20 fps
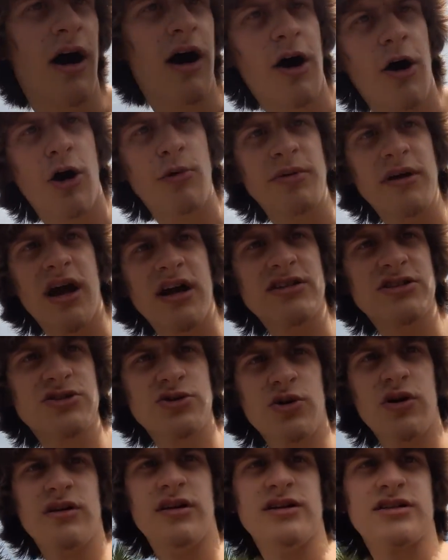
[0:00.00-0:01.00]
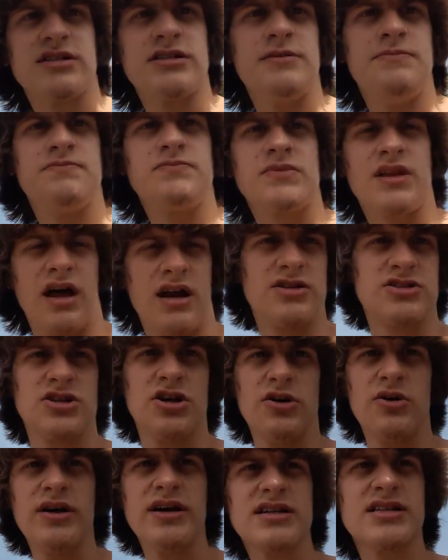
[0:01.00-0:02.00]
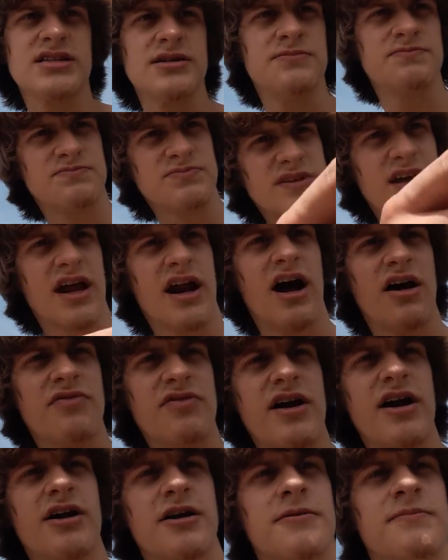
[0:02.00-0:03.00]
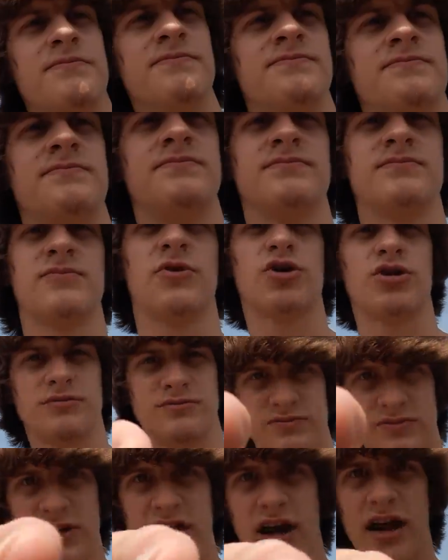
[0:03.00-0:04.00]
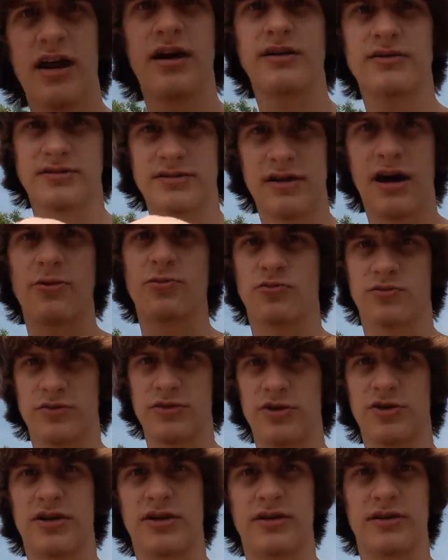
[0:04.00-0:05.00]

uh, hope you guys enjoy this. And as always, get out there, or get, um, your